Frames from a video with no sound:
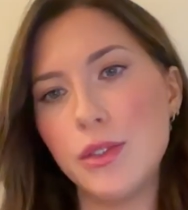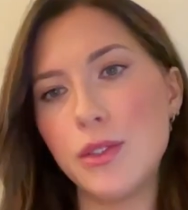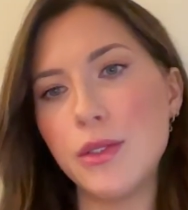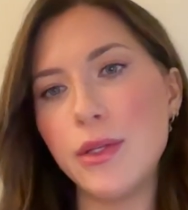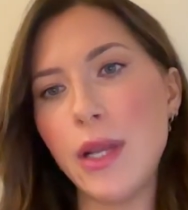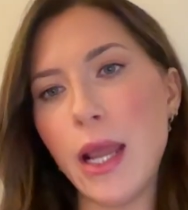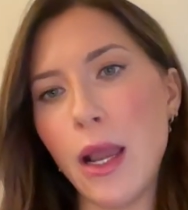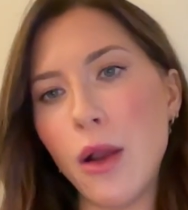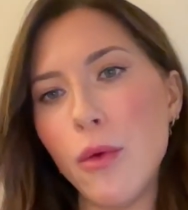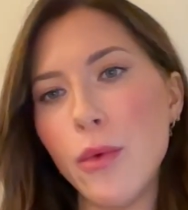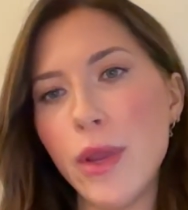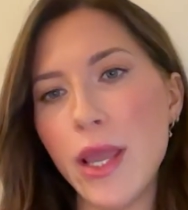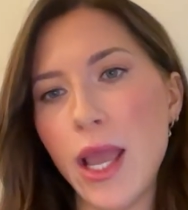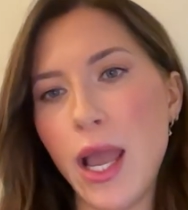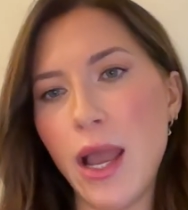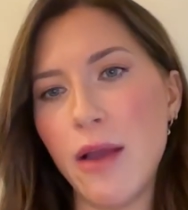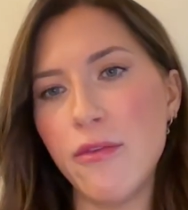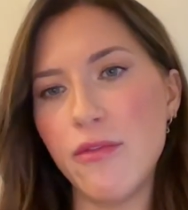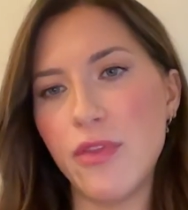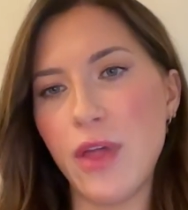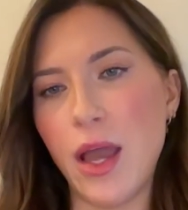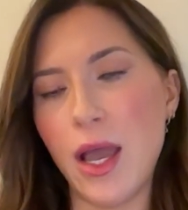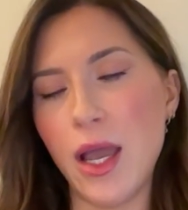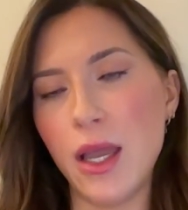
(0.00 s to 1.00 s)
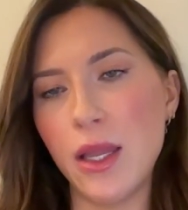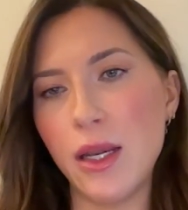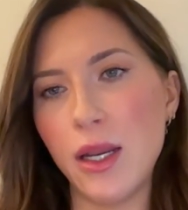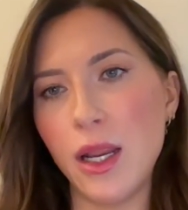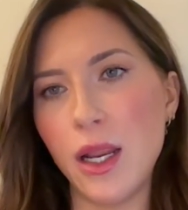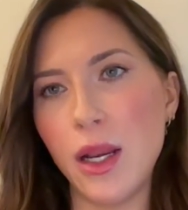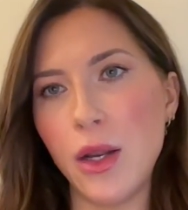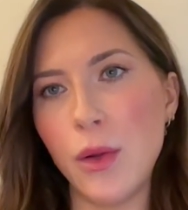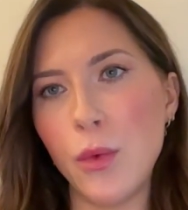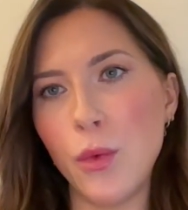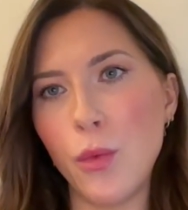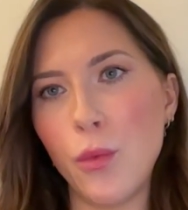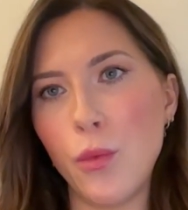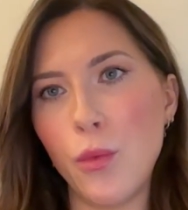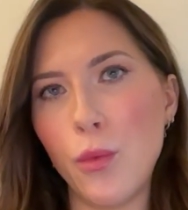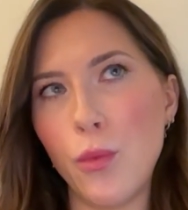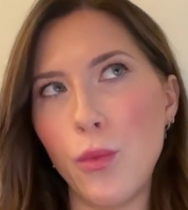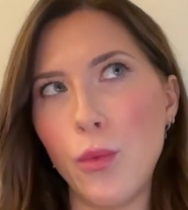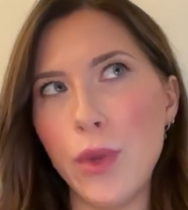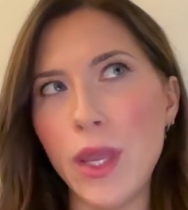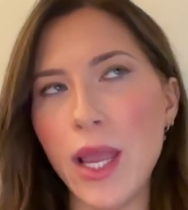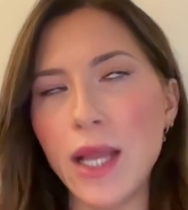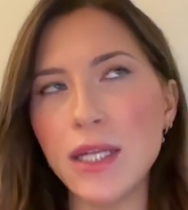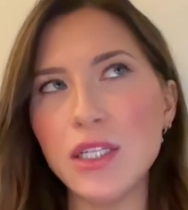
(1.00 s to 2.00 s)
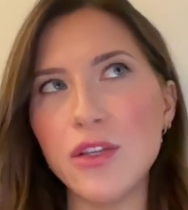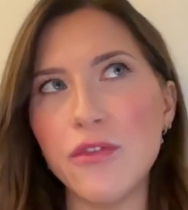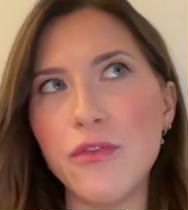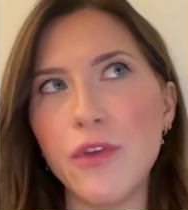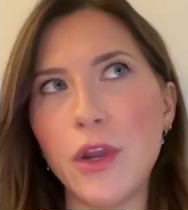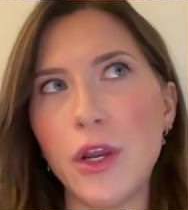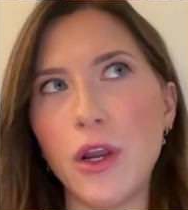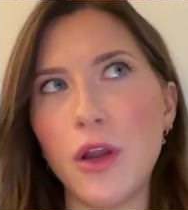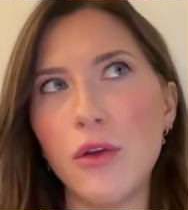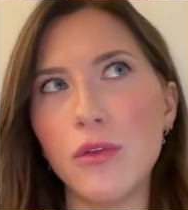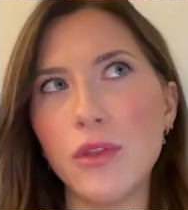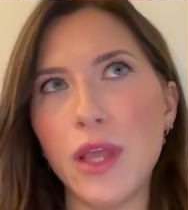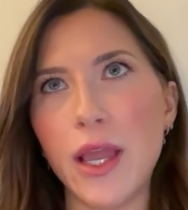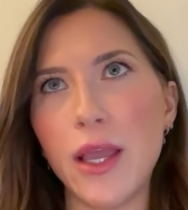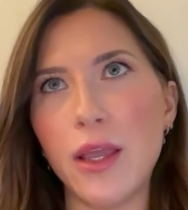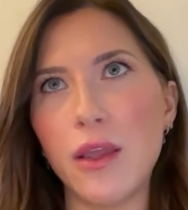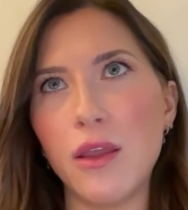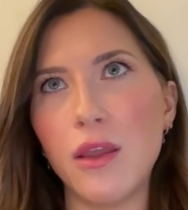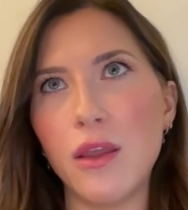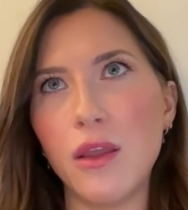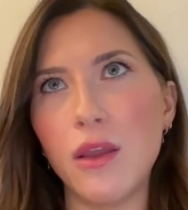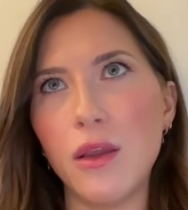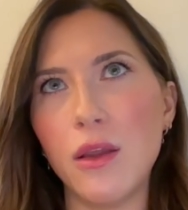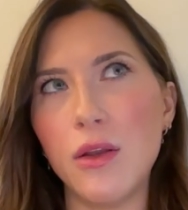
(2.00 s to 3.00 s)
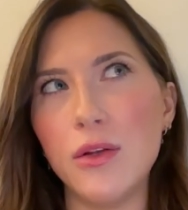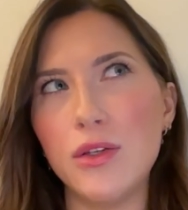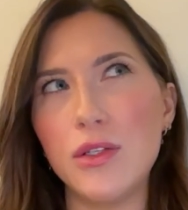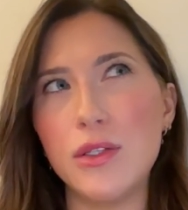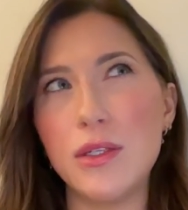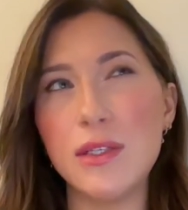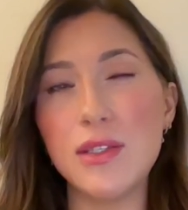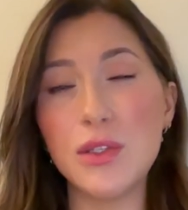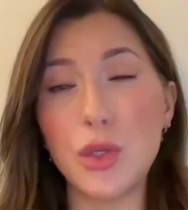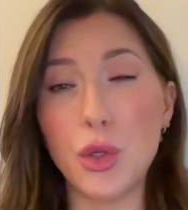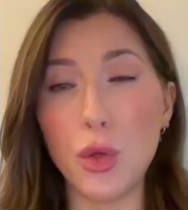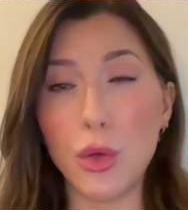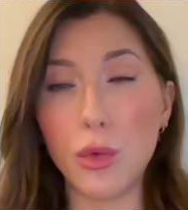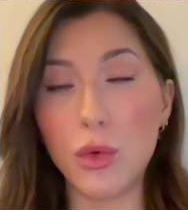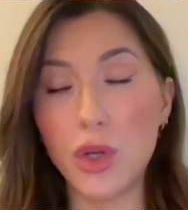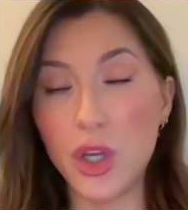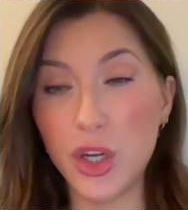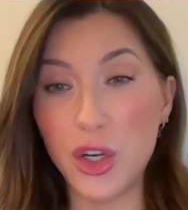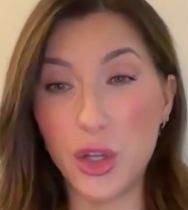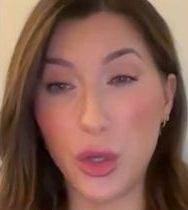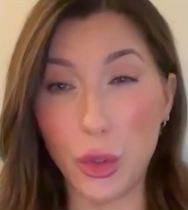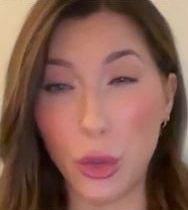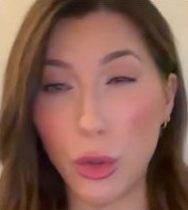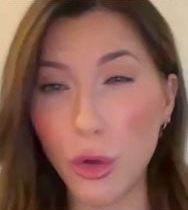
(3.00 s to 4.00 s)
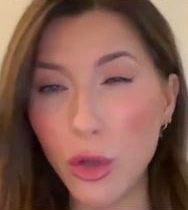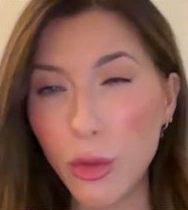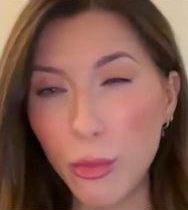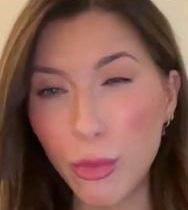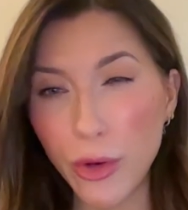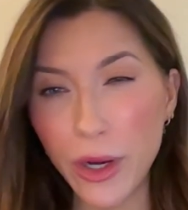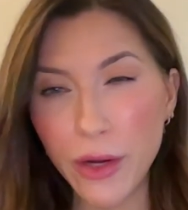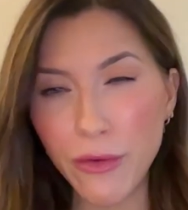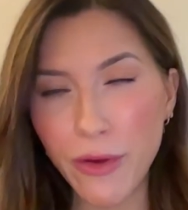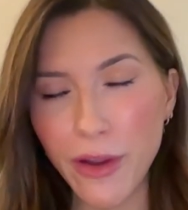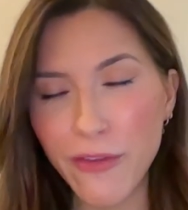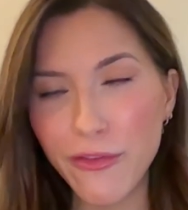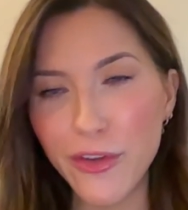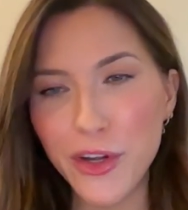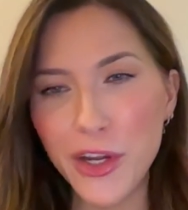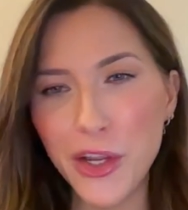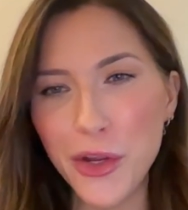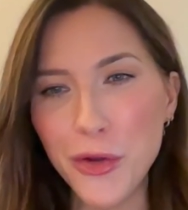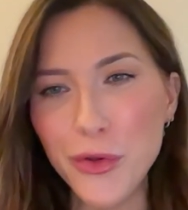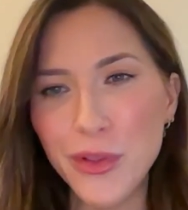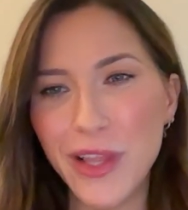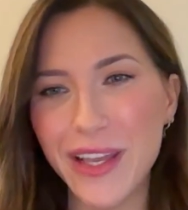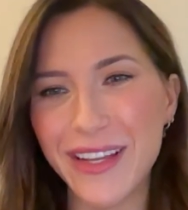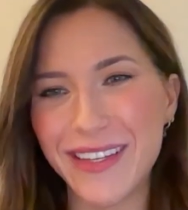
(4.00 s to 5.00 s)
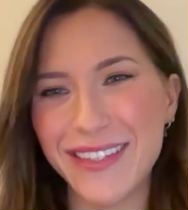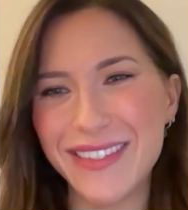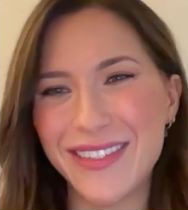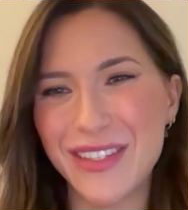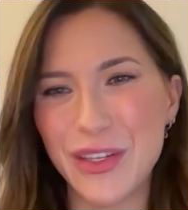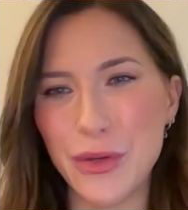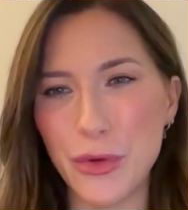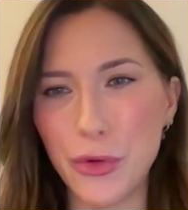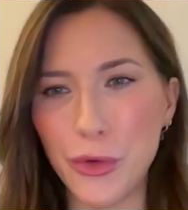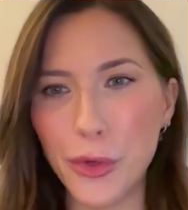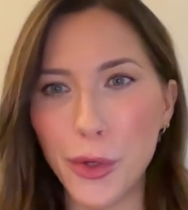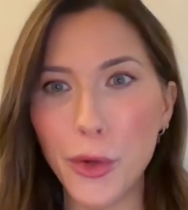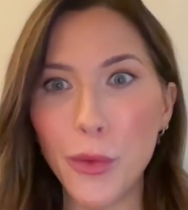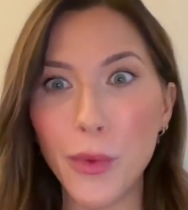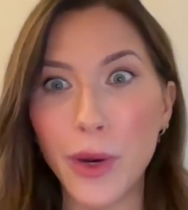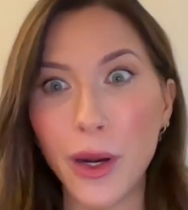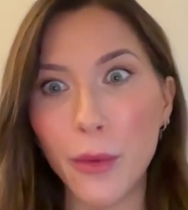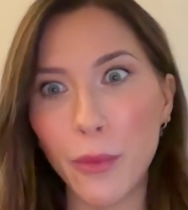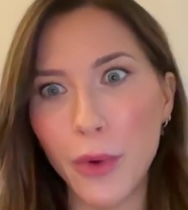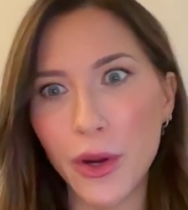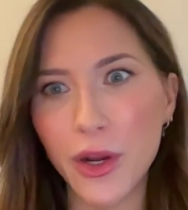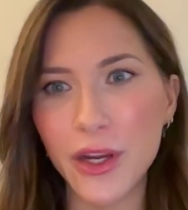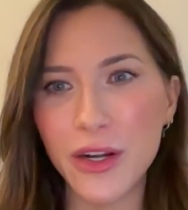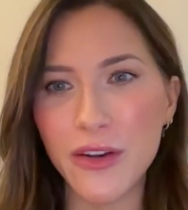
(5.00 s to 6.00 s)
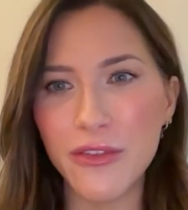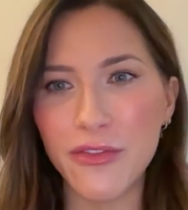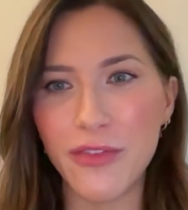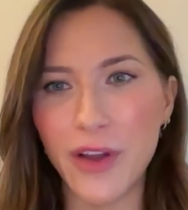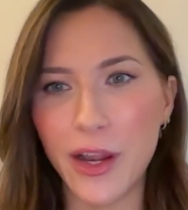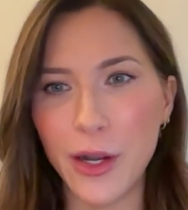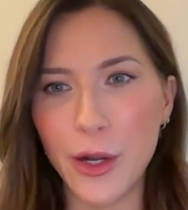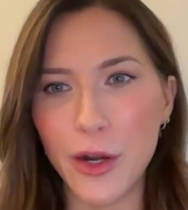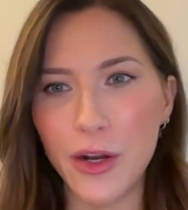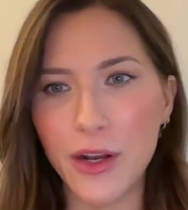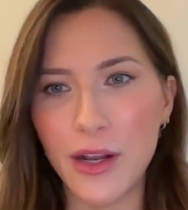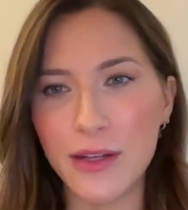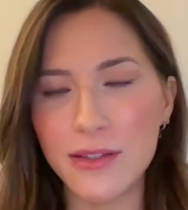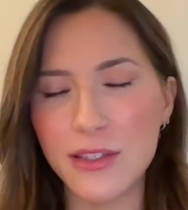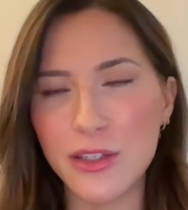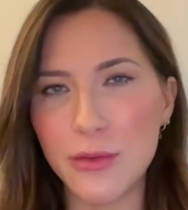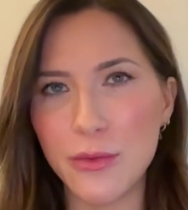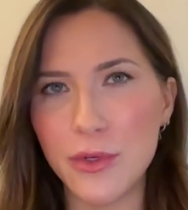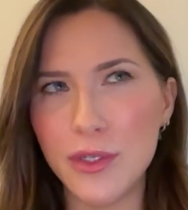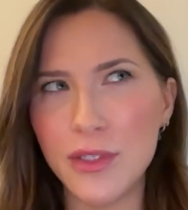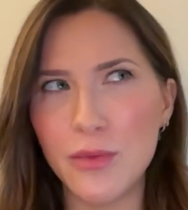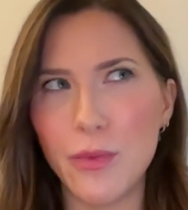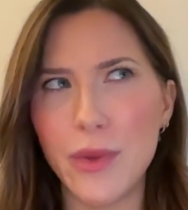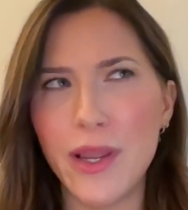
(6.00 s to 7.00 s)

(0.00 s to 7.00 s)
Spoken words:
So now we have that, and we had to figure out like, could Google bring revenue? Like, is Google where we're going to find our customers?